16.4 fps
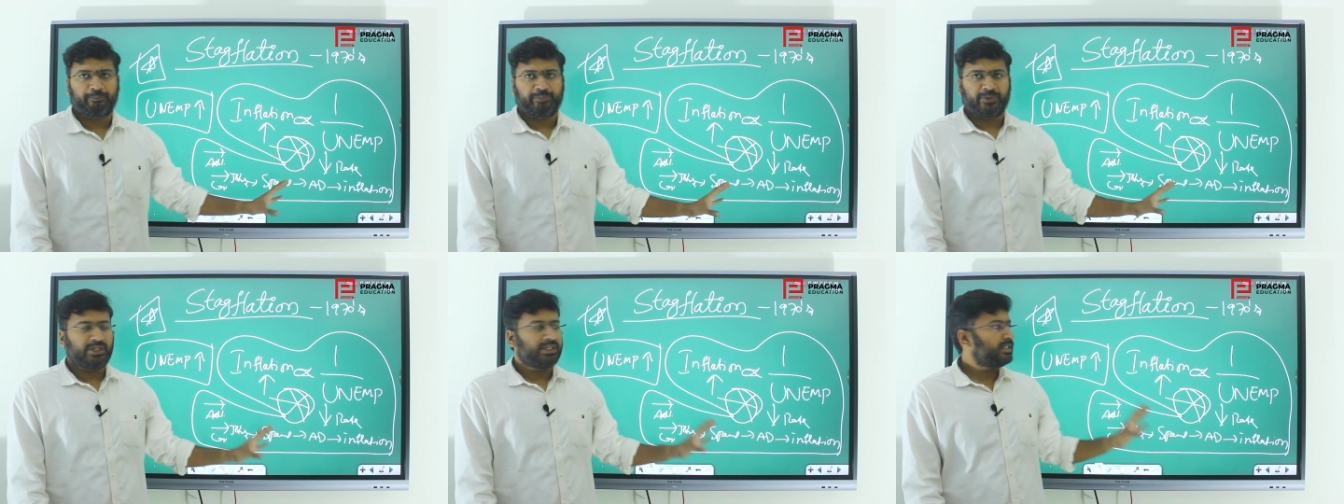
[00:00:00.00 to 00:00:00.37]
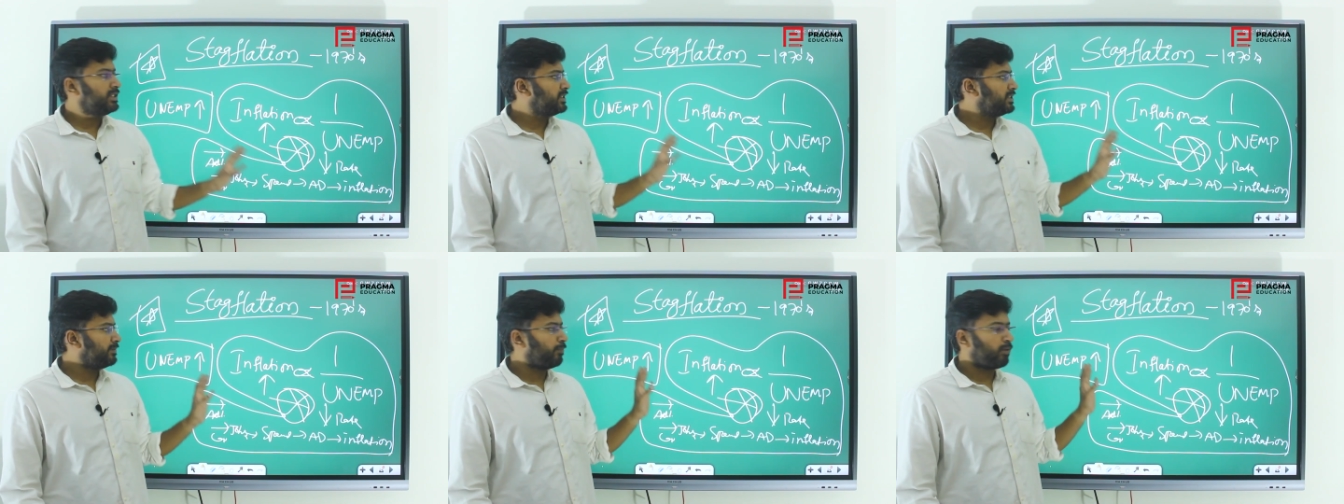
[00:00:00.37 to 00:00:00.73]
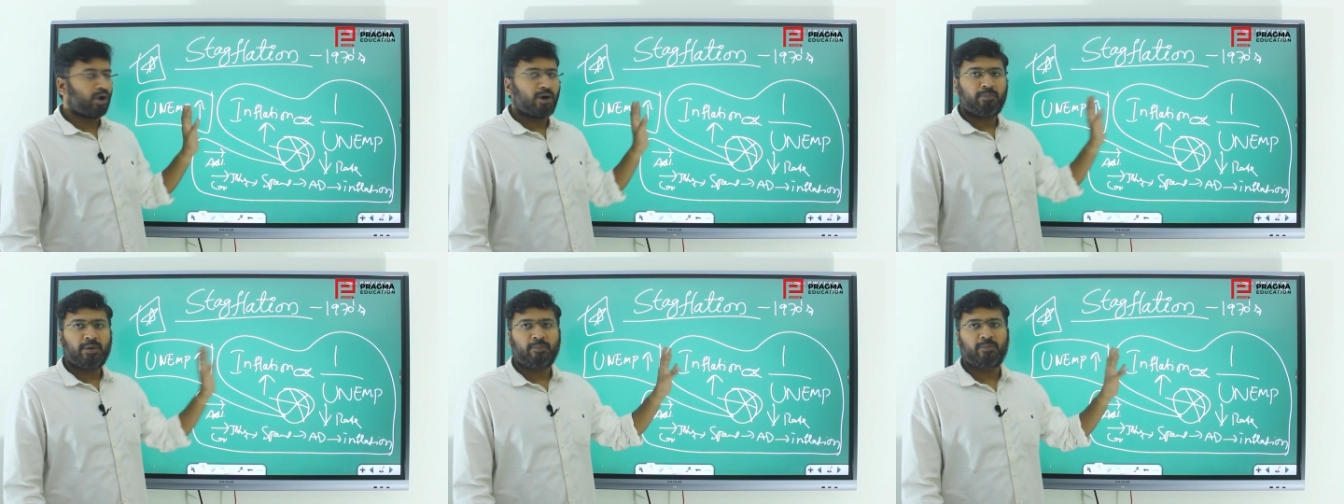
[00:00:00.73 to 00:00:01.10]
This is a
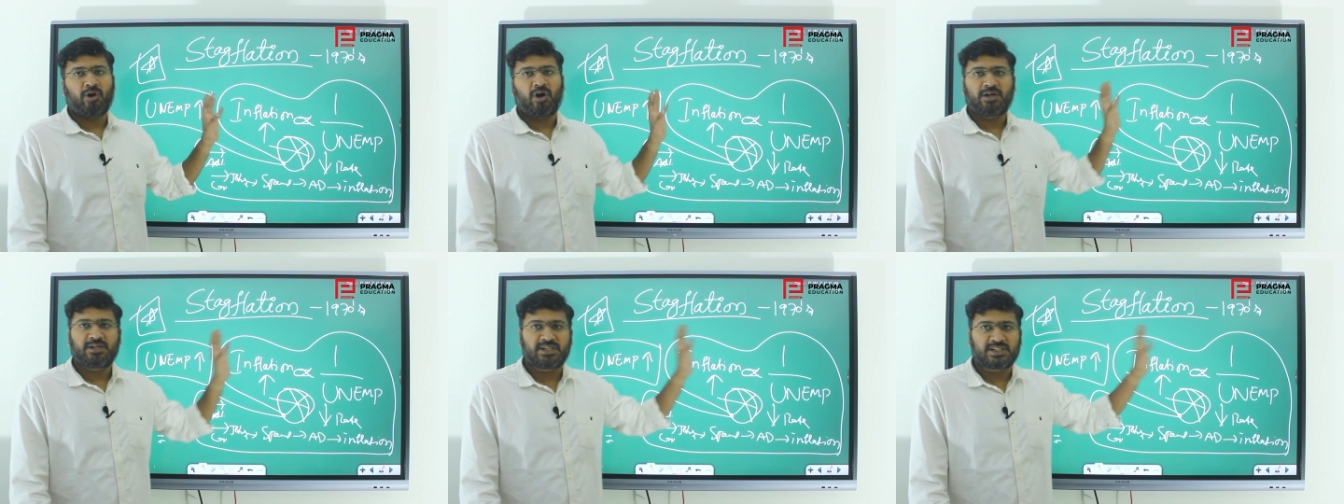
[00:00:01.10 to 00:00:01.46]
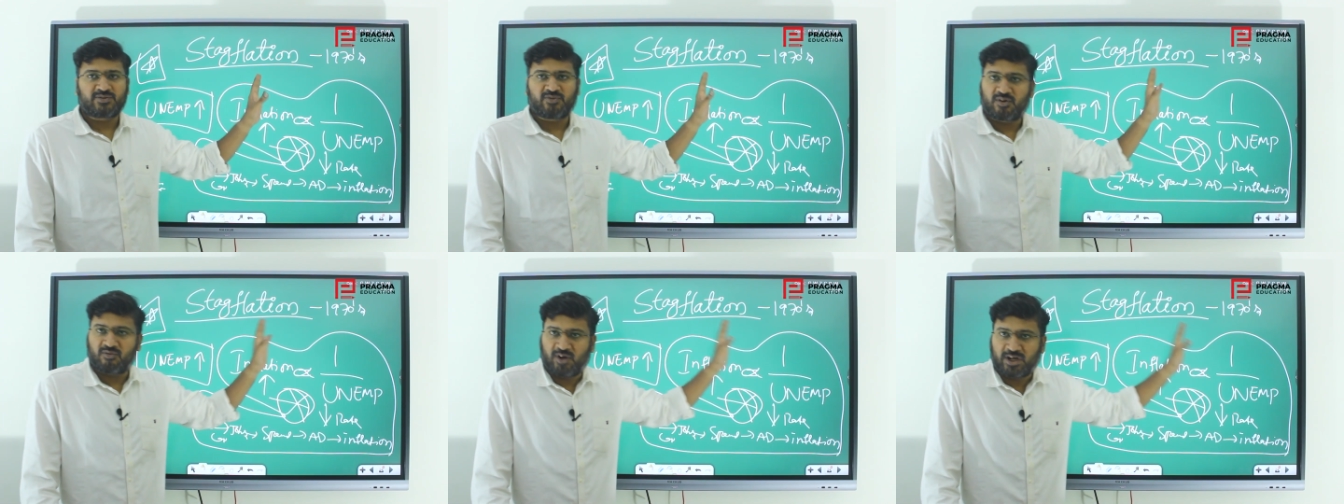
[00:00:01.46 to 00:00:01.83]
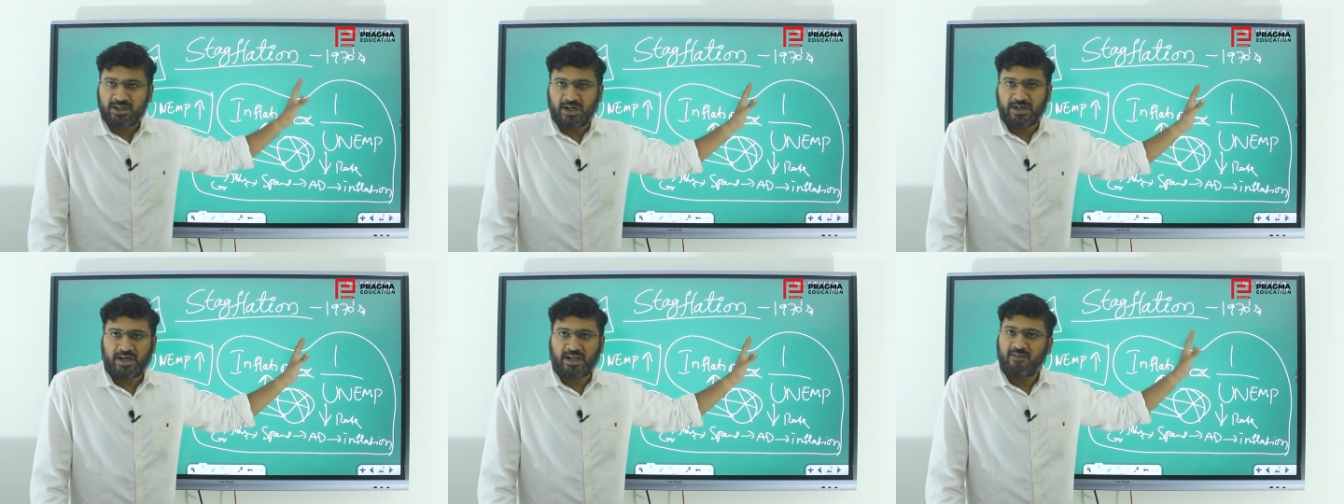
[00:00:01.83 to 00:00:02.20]
problem not just for one
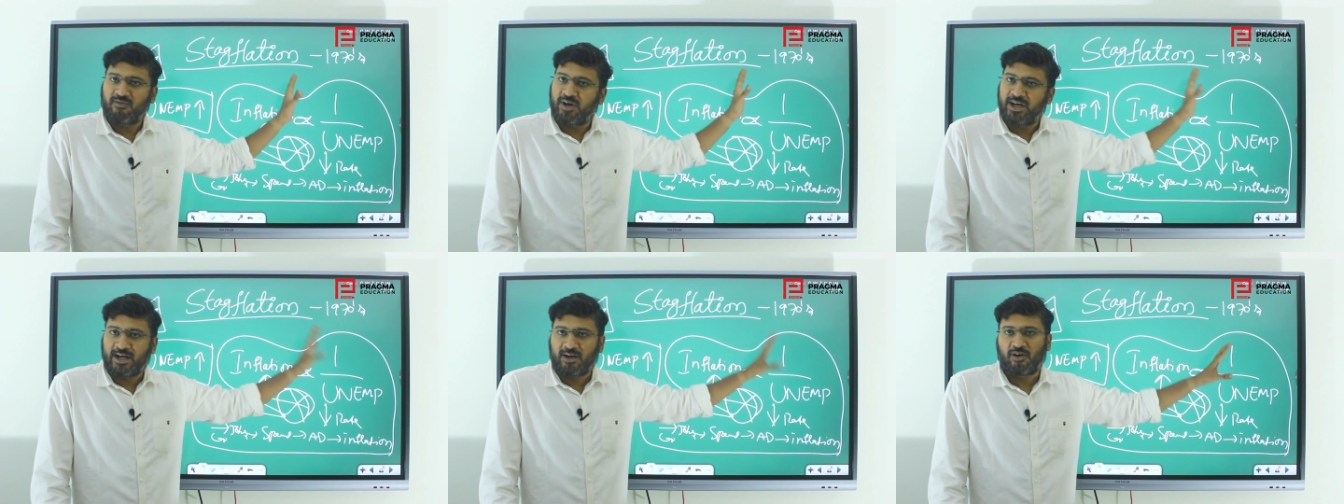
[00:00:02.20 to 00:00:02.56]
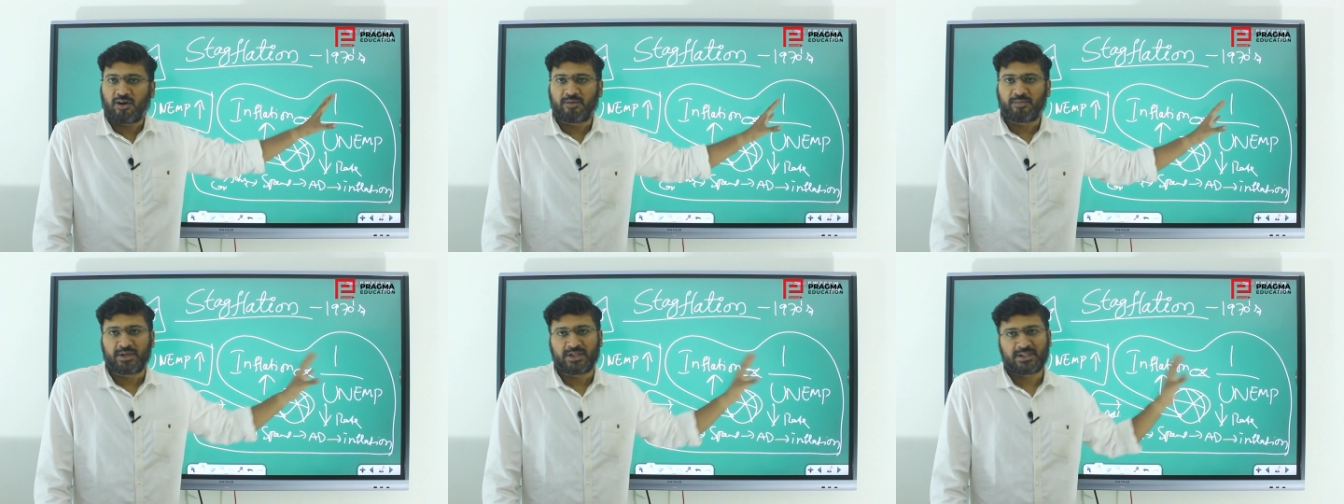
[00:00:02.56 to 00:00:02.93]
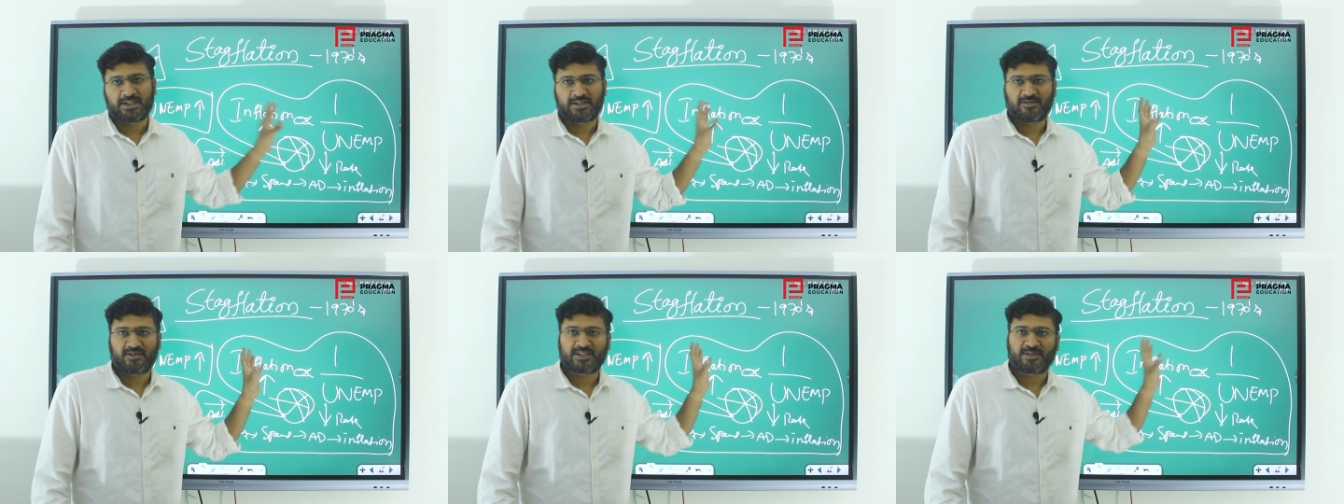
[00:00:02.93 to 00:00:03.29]
country, one economy.
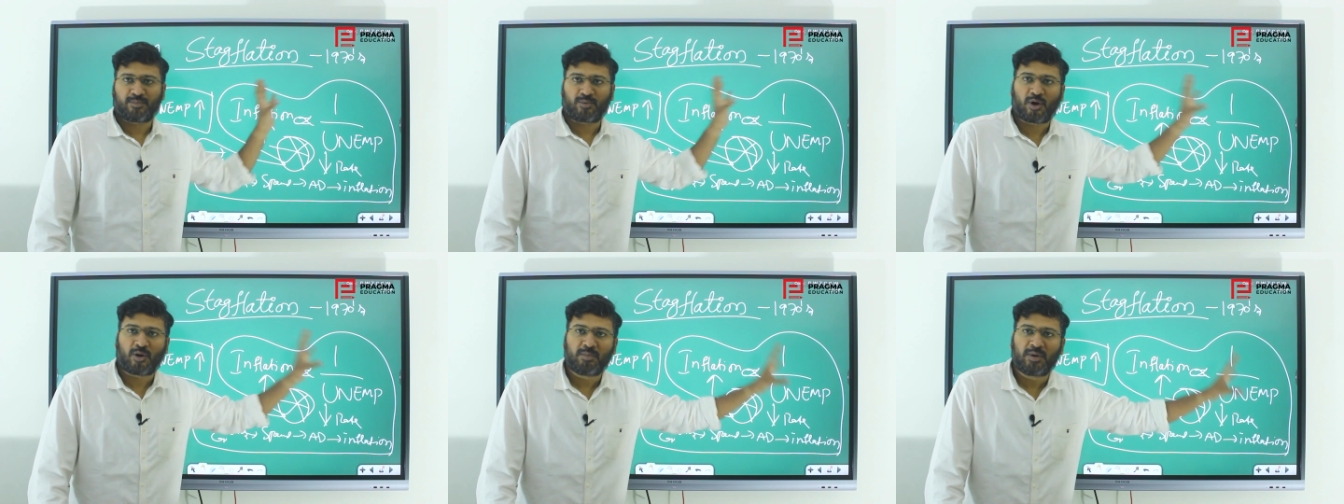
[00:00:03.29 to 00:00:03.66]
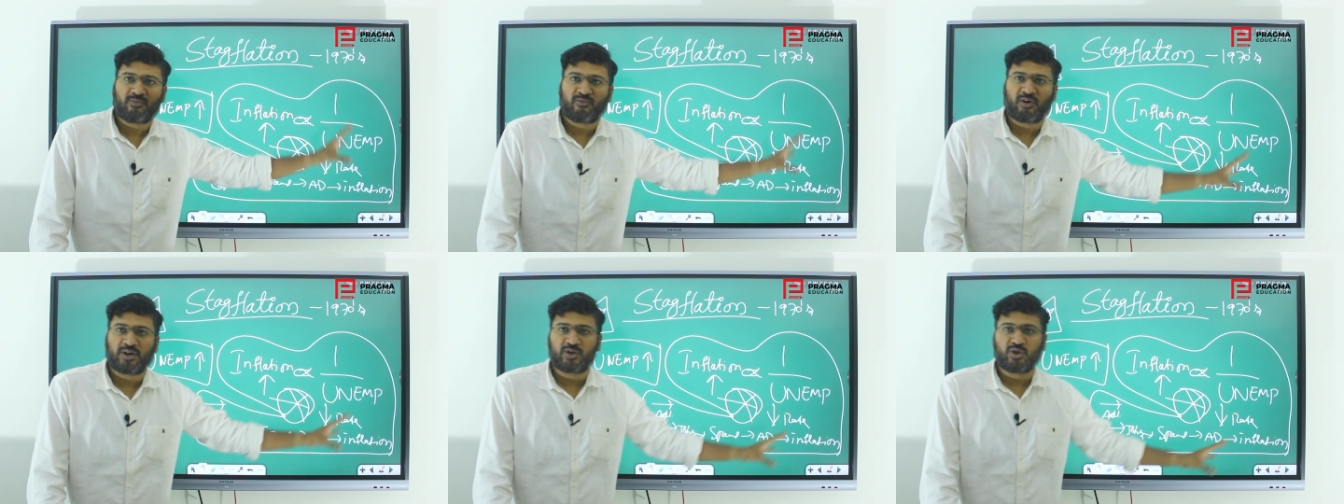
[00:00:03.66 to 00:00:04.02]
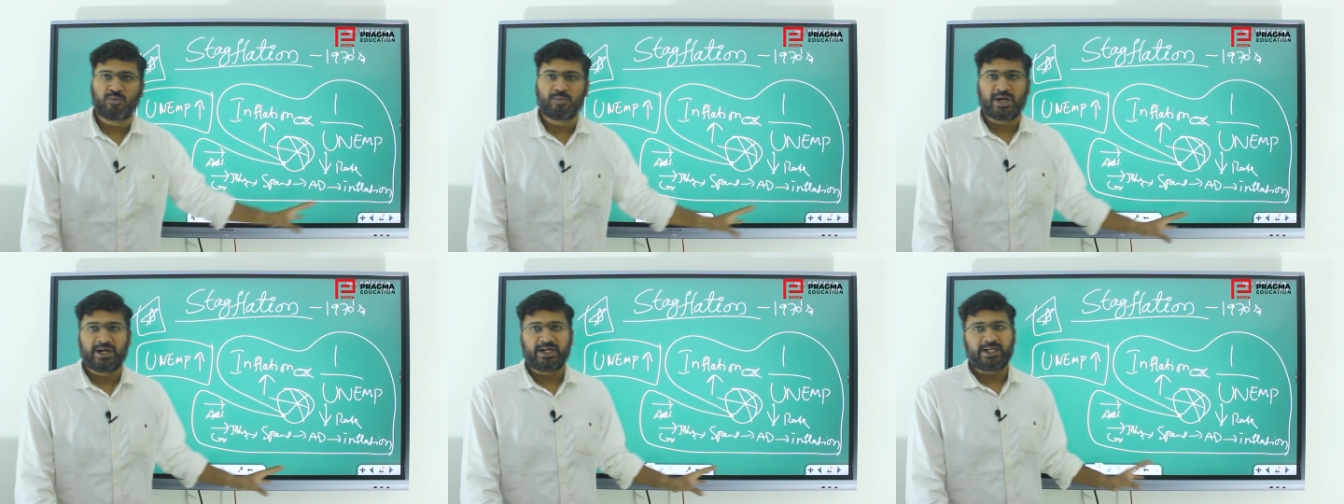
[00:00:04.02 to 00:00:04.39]
This was a problem for
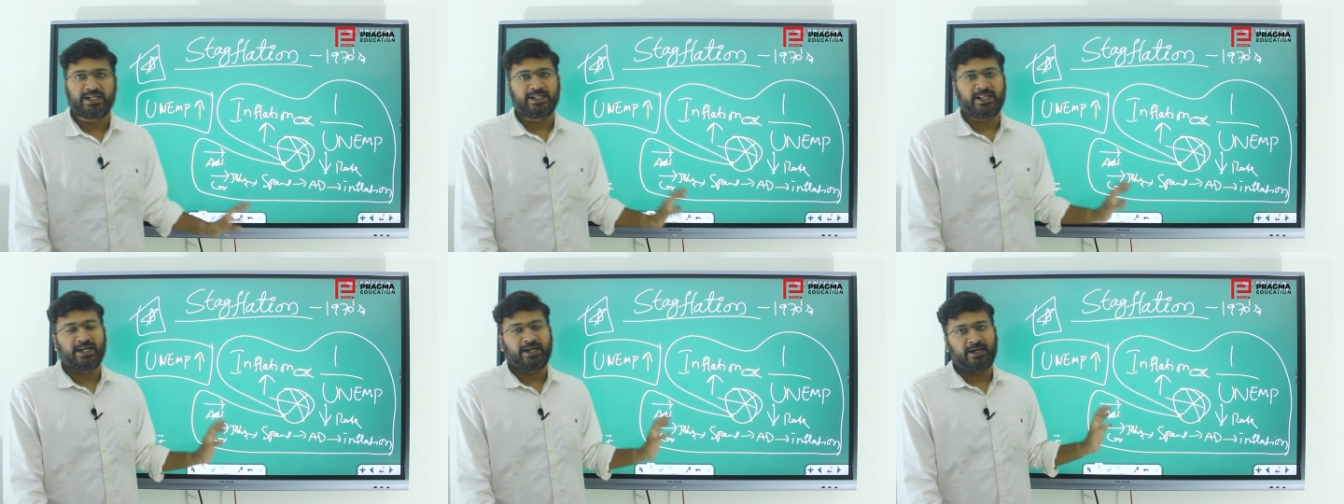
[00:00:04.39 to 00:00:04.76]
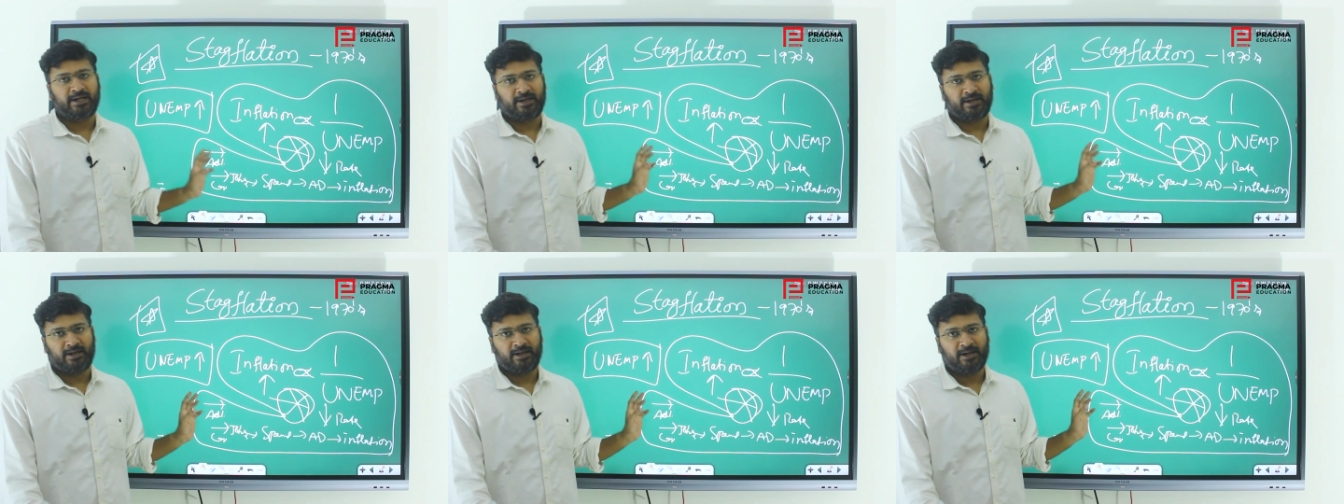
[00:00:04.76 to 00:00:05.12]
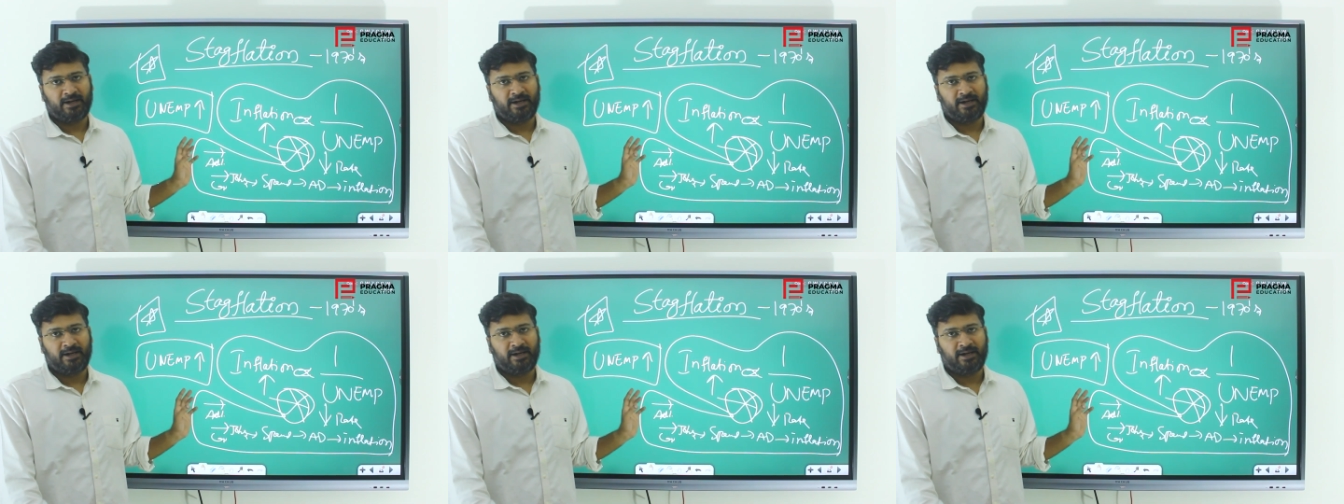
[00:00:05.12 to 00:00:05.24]
humanity then.